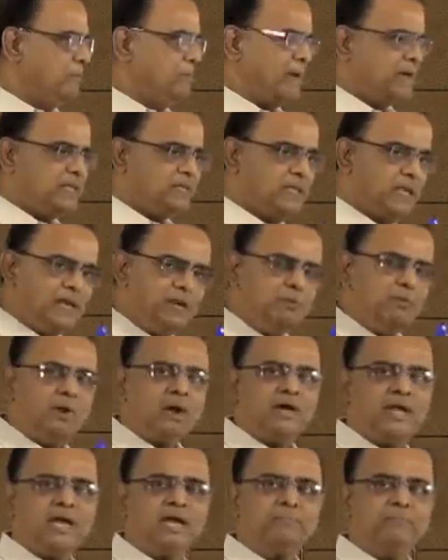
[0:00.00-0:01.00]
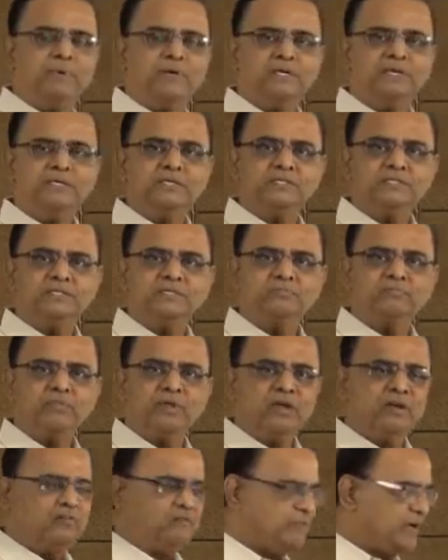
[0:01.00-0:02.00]
But then what happens,
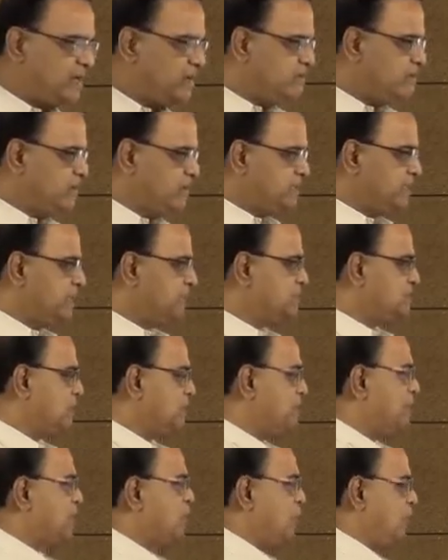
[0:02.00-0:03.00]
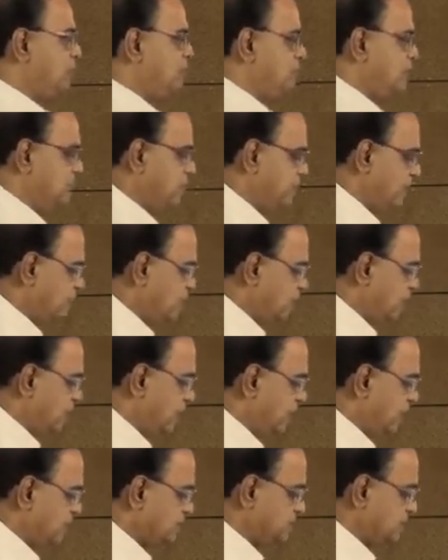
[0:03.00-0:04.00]
whenever there is a problem, we
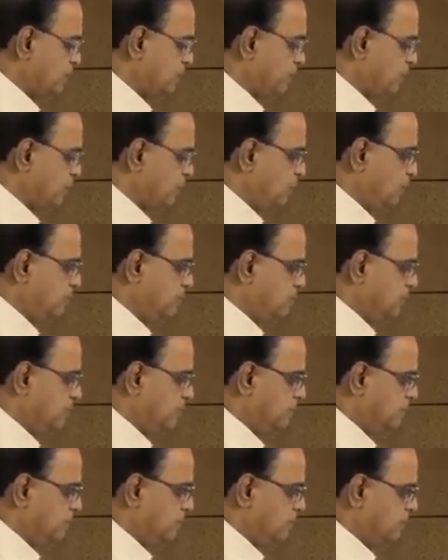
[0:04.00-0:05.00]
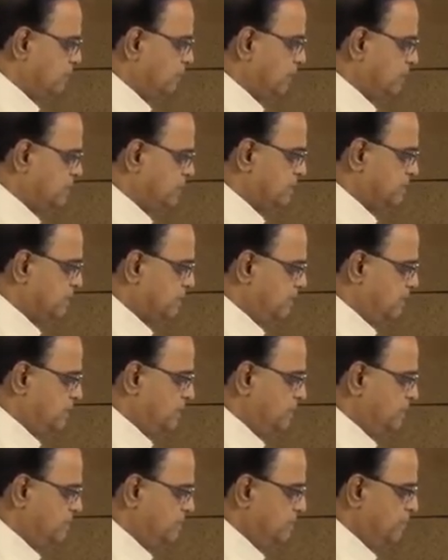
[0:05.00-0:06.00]
call it as a problem. Now what is a
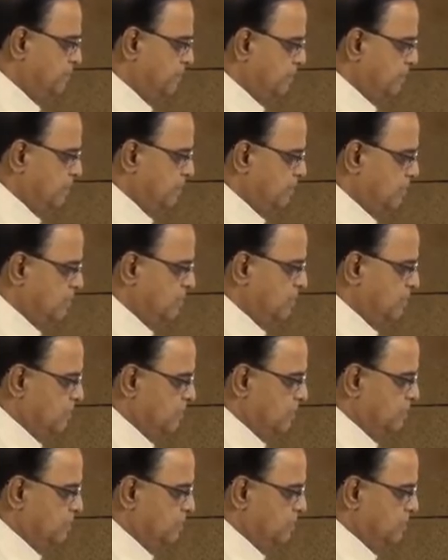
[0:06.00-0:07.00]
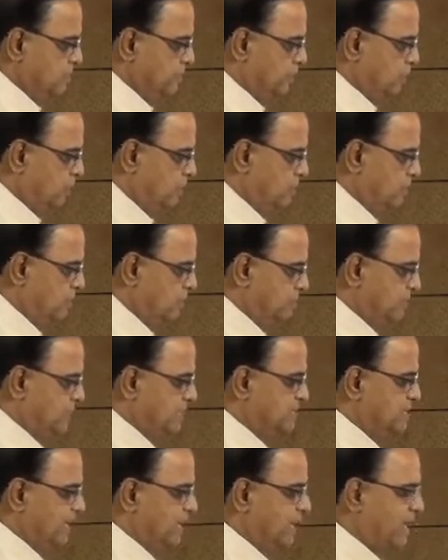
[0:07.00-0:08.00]
problem? Problem
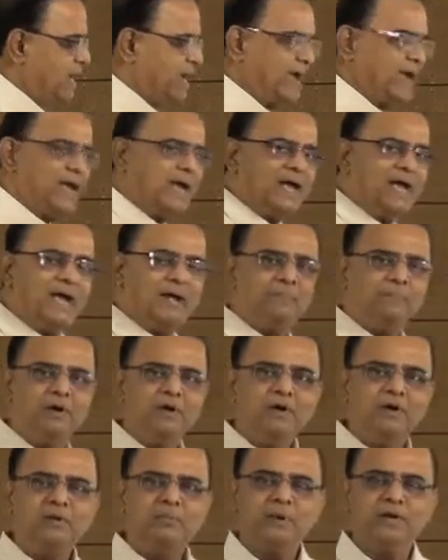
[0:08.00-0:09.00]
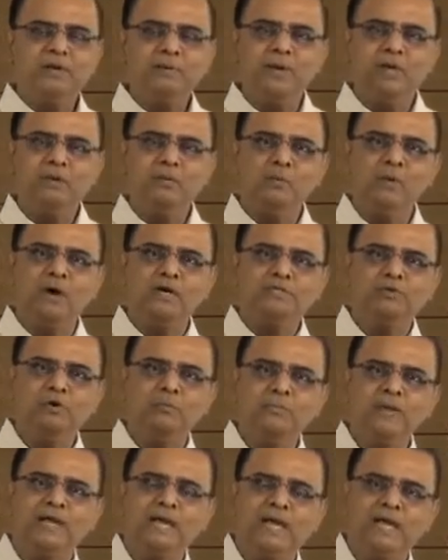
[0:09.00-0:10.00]
is a gap between what
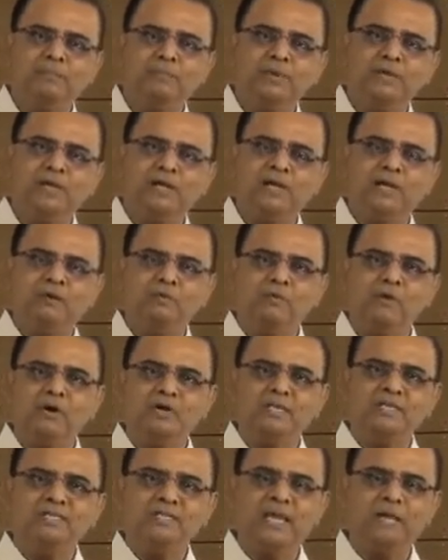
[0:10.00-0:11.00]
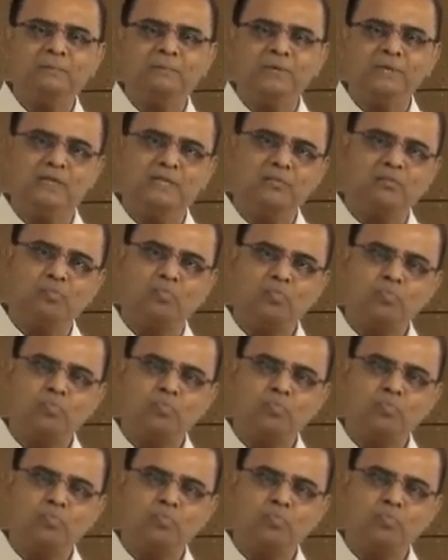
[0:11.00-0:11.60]
should be happening and what is happening.